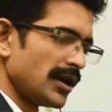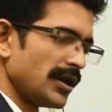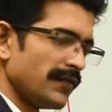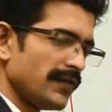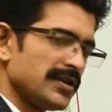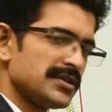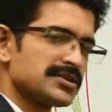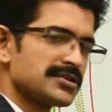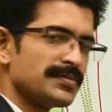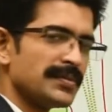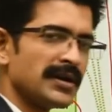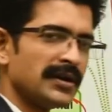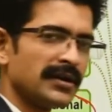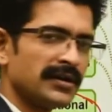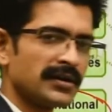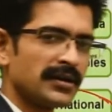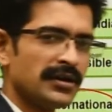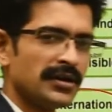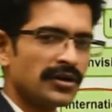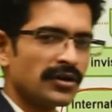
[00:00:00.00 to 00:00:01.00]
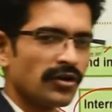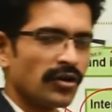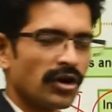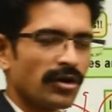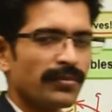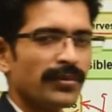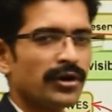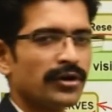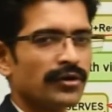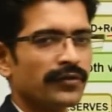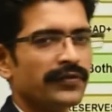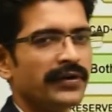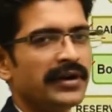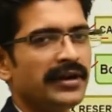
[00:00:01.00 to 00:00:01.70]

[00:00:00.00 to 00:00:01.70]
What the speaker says: investment government of